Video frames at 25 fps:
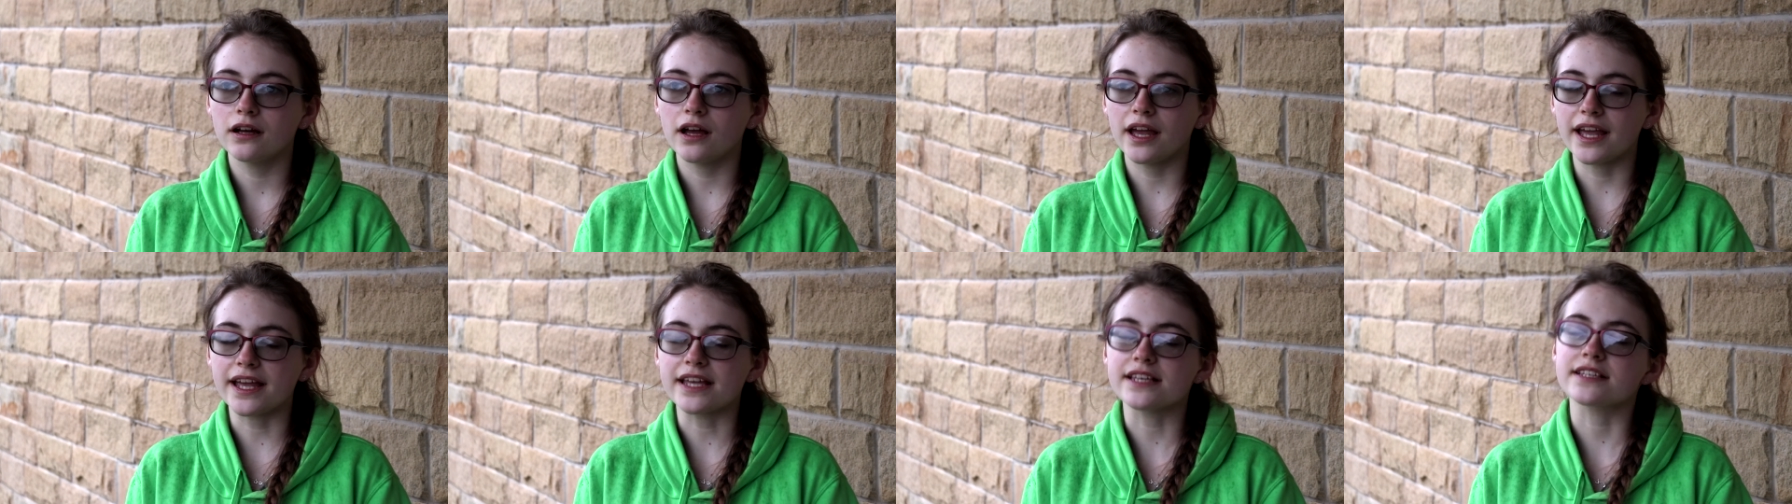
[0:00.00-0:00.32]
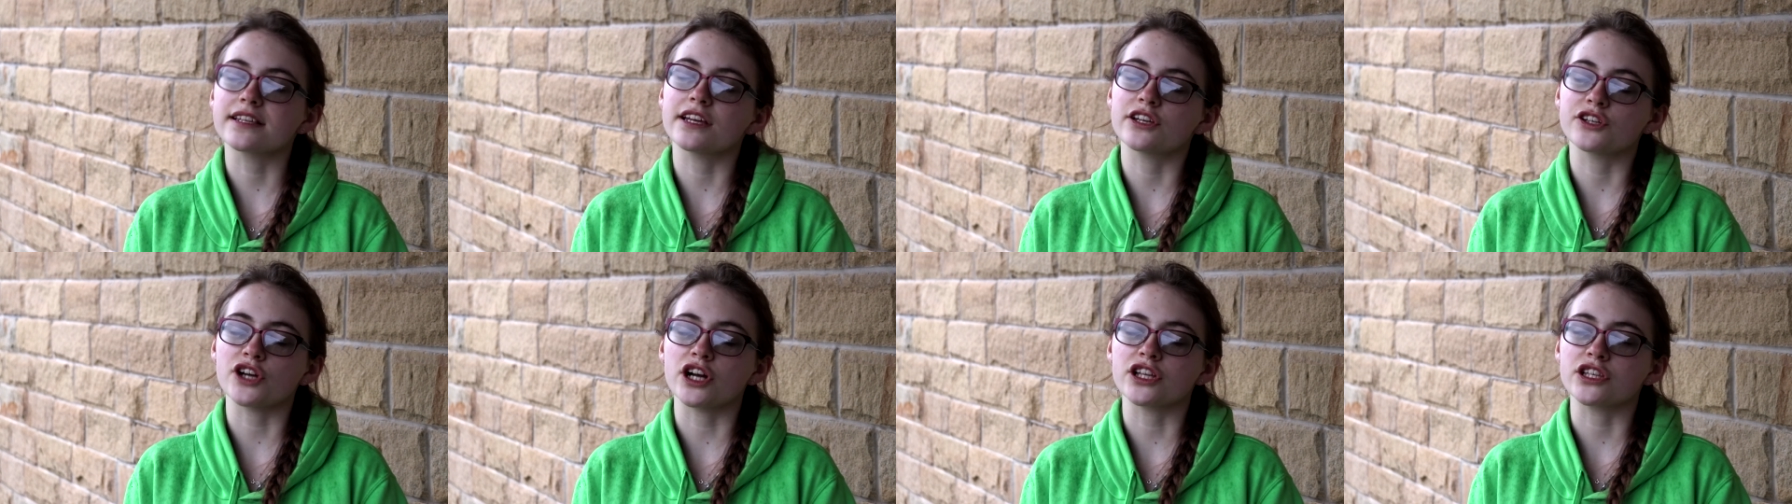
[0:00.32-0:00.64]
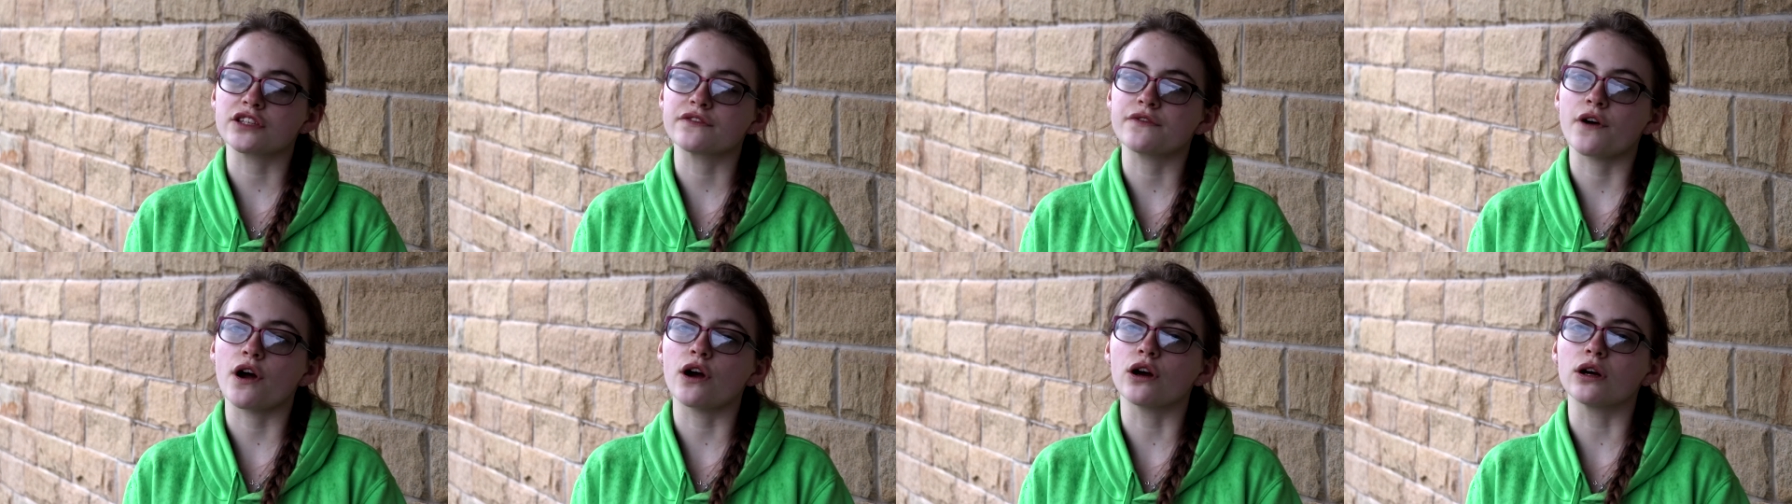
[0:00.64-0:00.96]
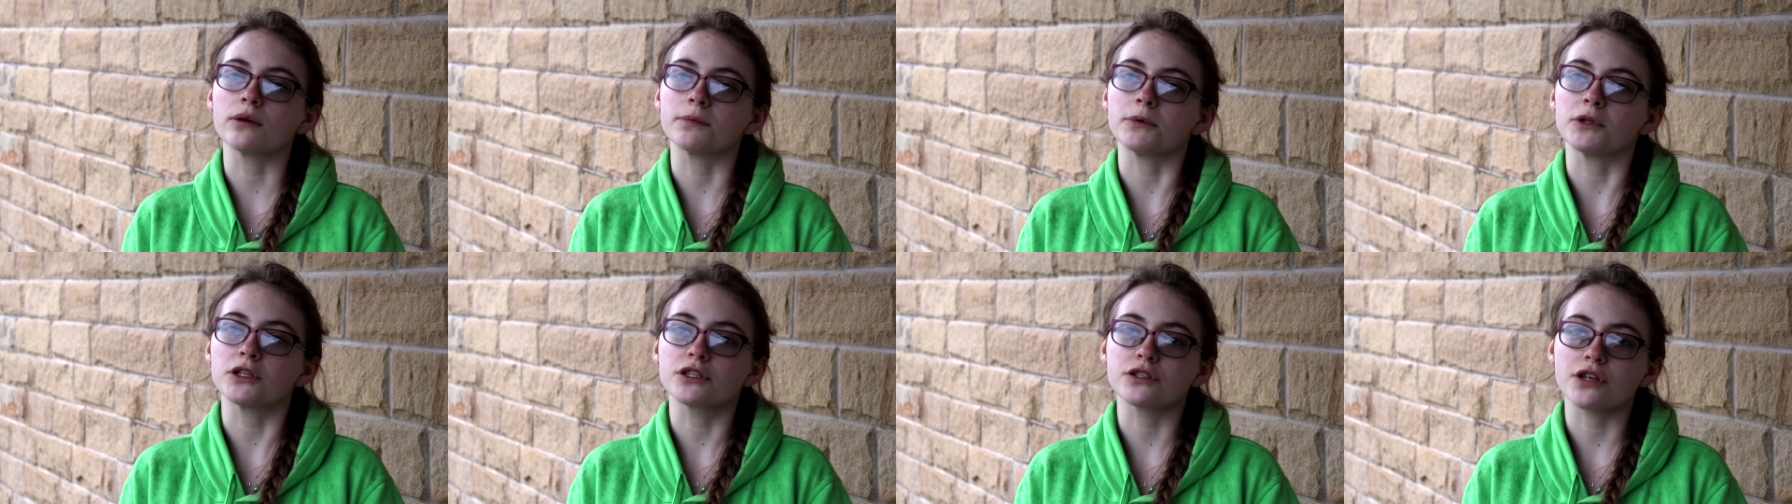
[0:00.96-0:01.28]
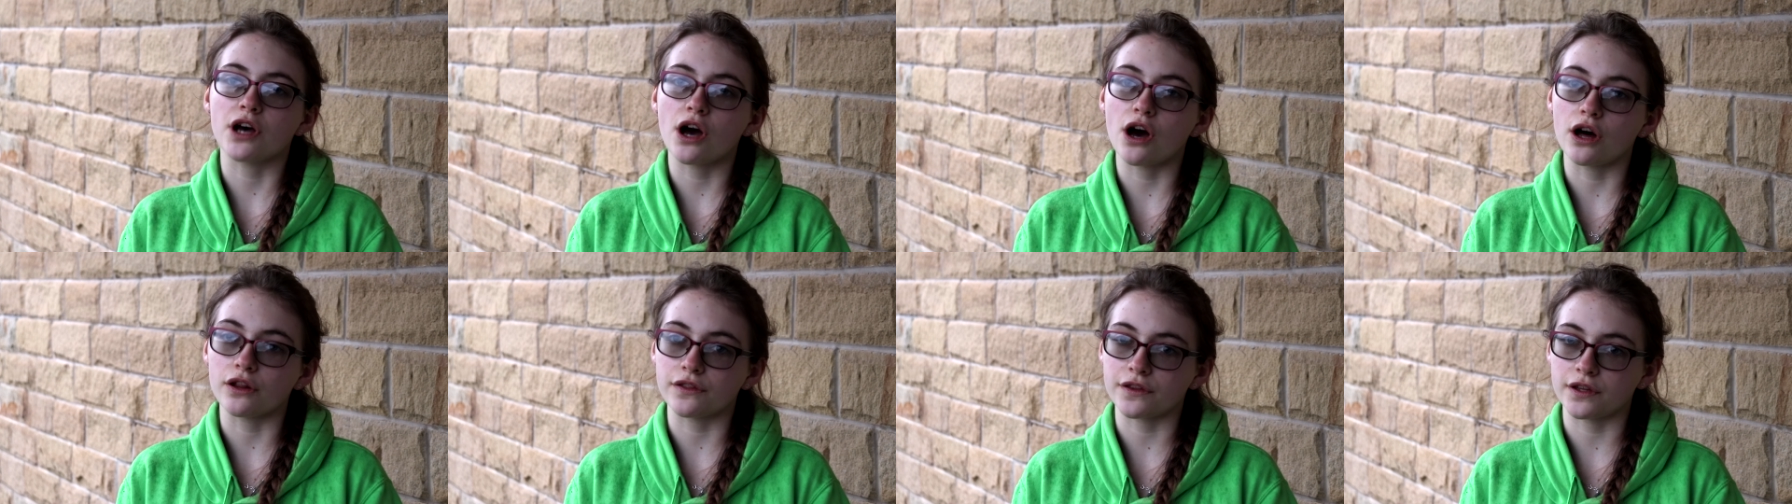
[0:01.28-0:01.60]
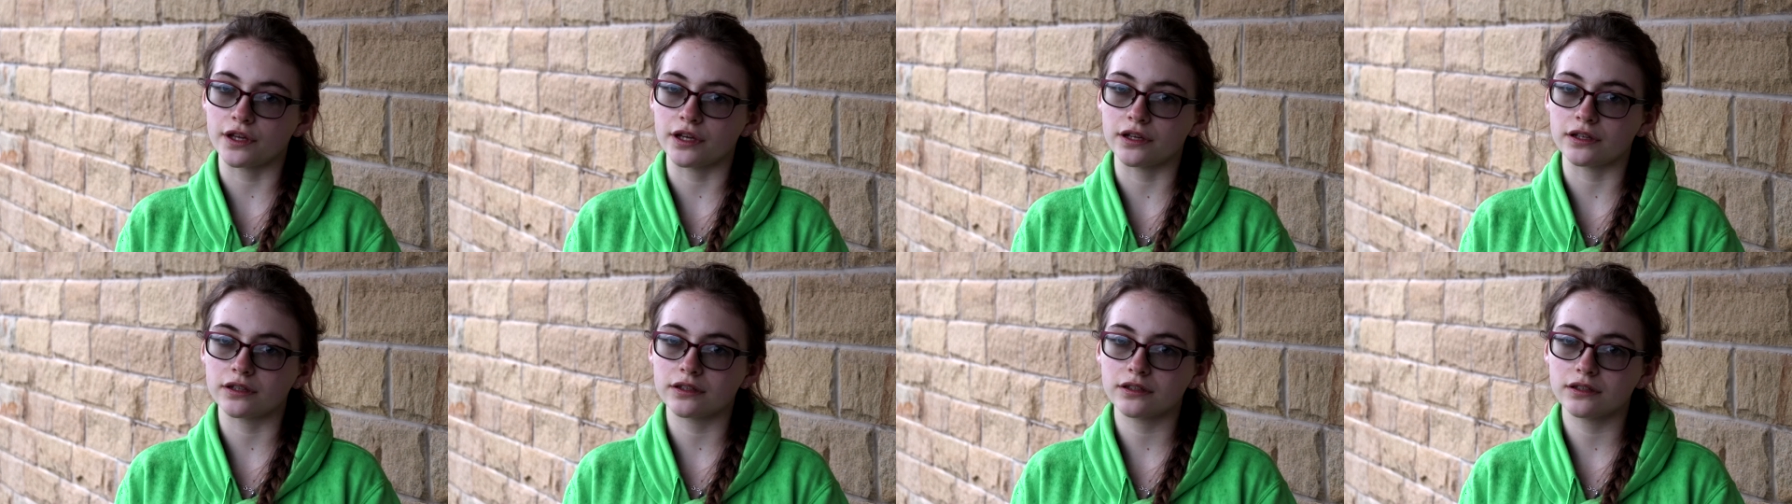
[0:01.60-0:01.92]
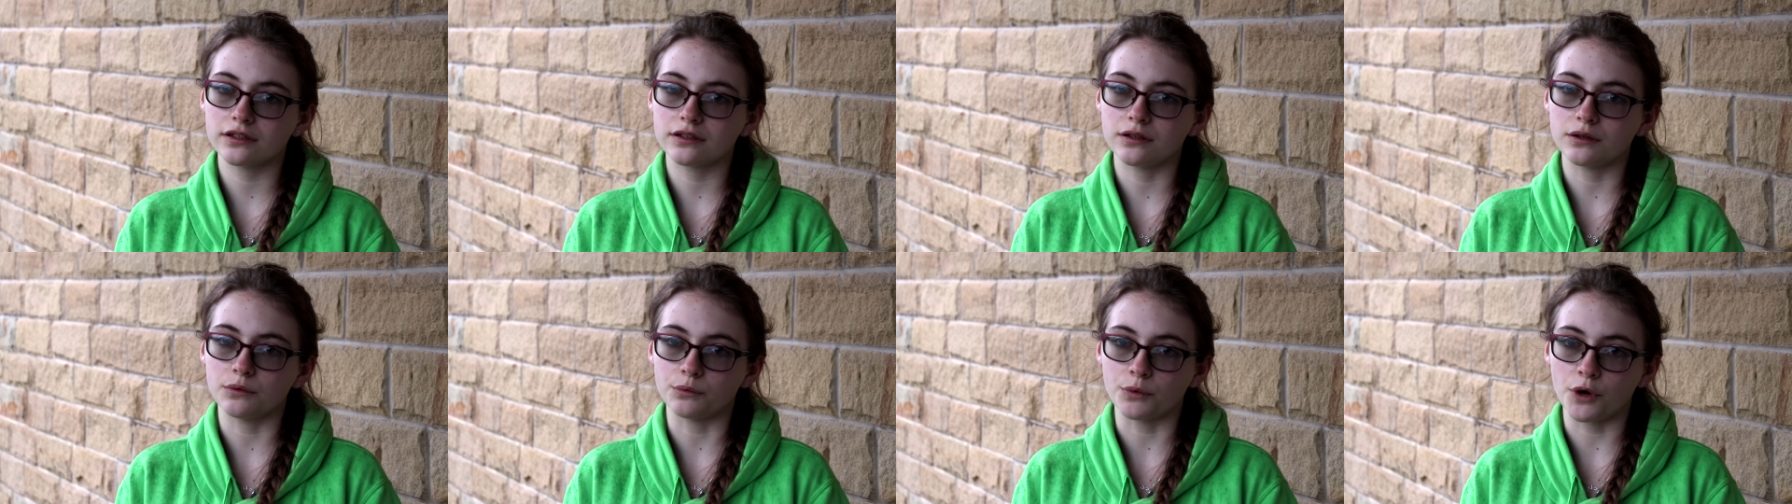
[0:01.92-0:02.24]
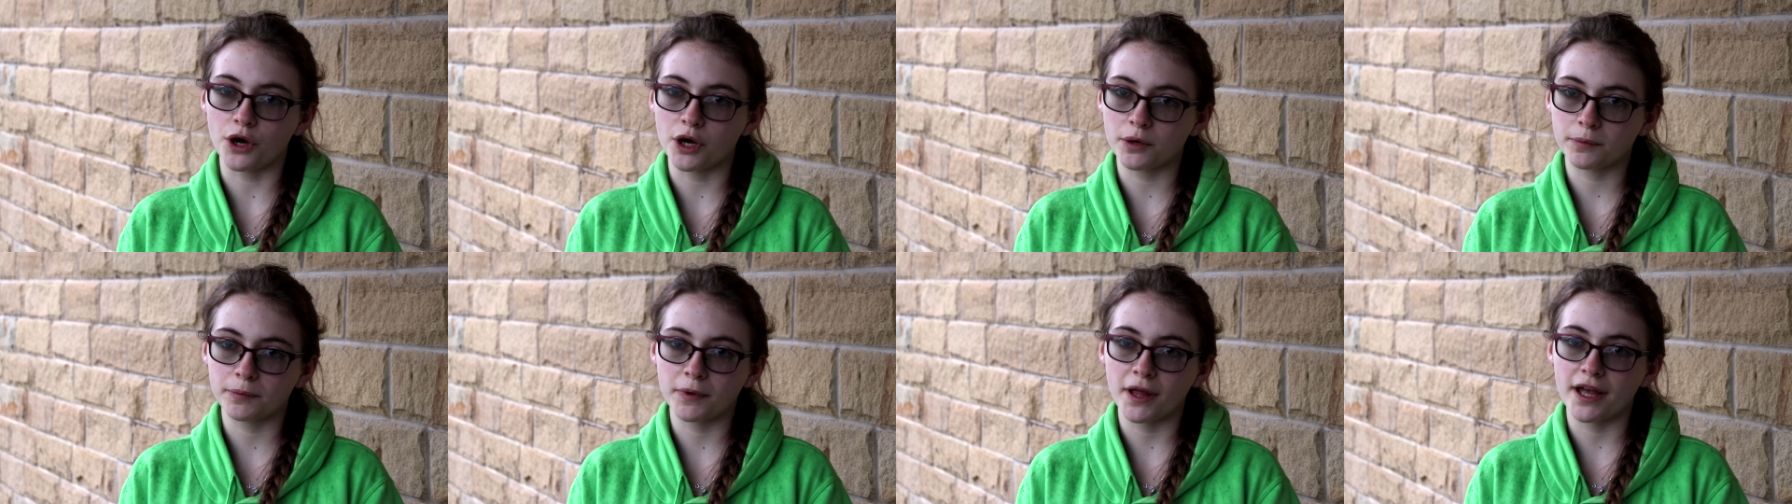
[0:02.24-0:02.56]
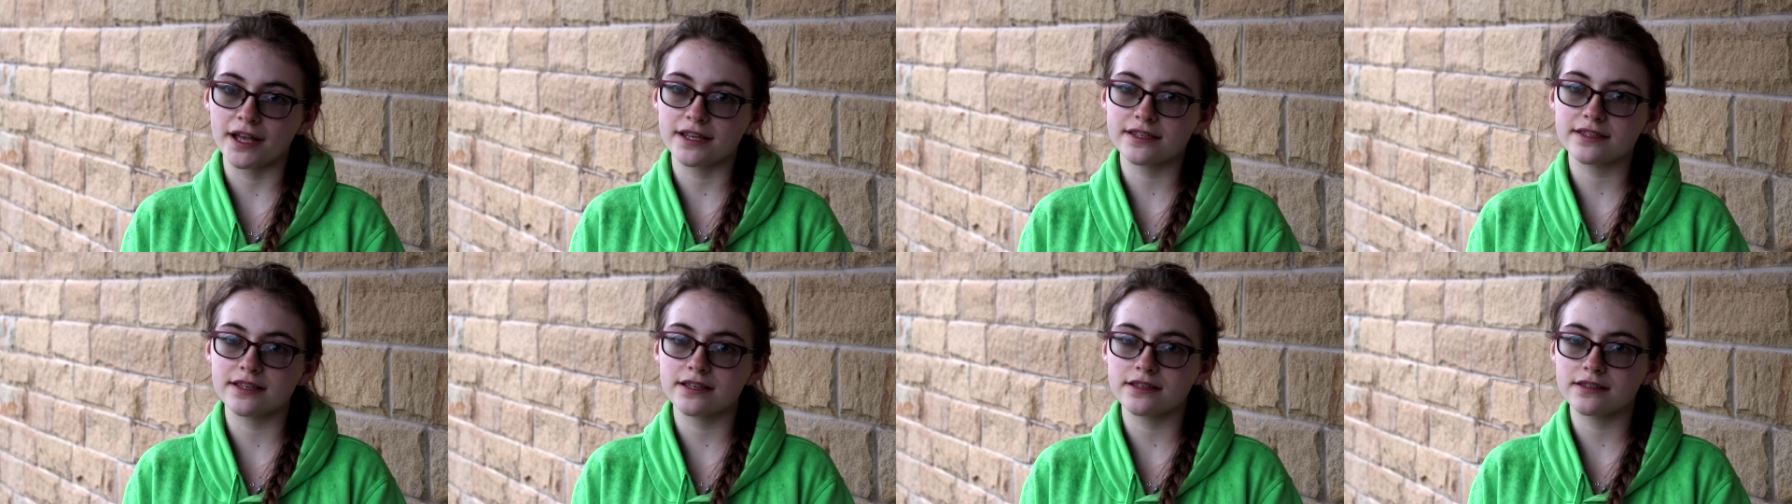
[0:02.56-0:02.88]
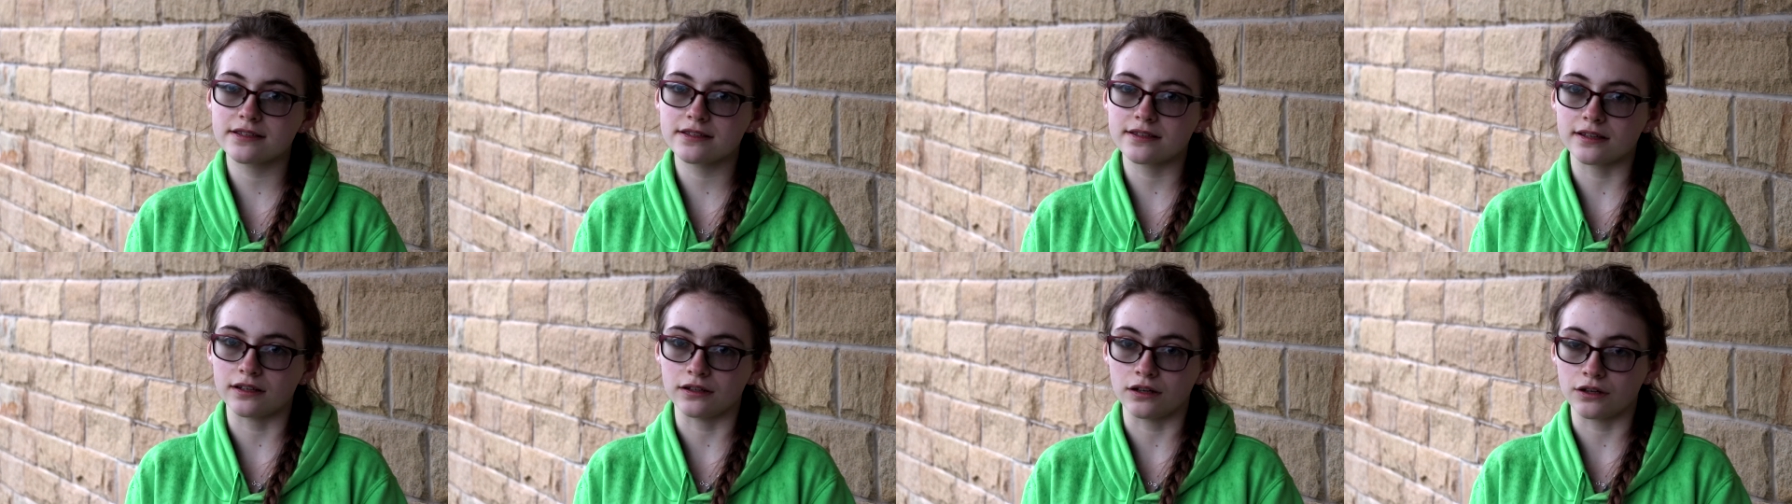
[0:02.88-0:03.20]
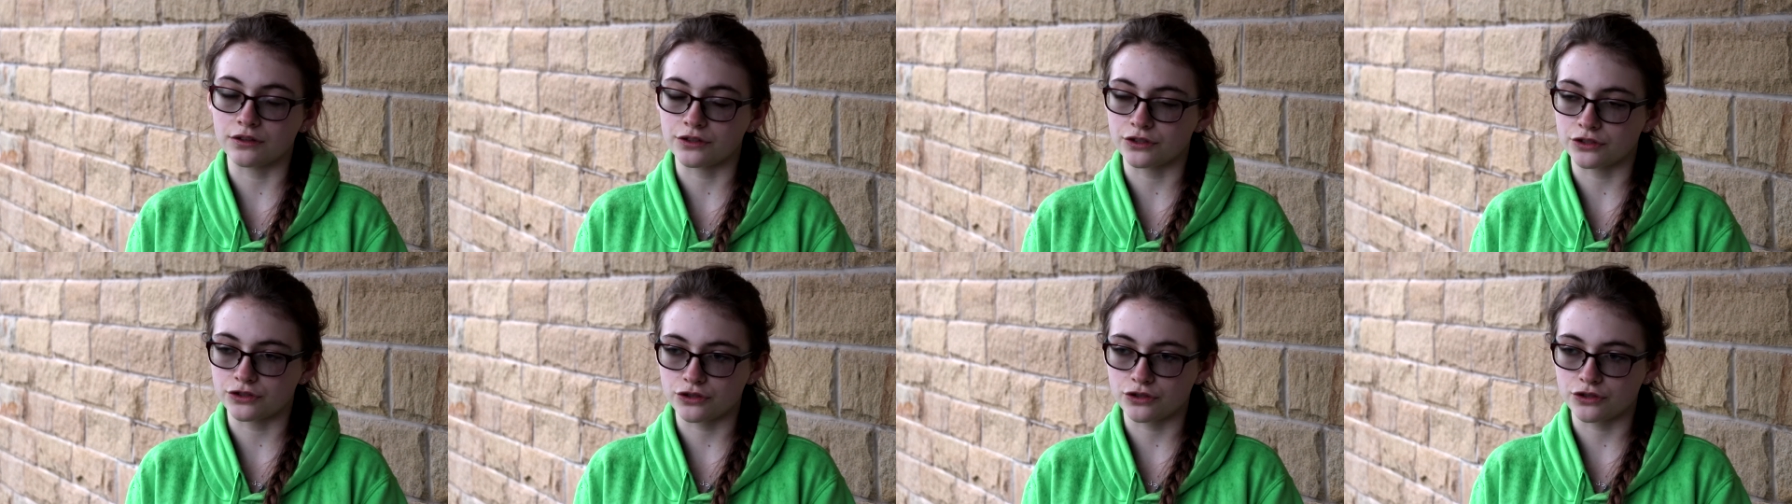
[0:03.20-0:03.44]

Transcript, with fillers: easily transferable to other workplaces and other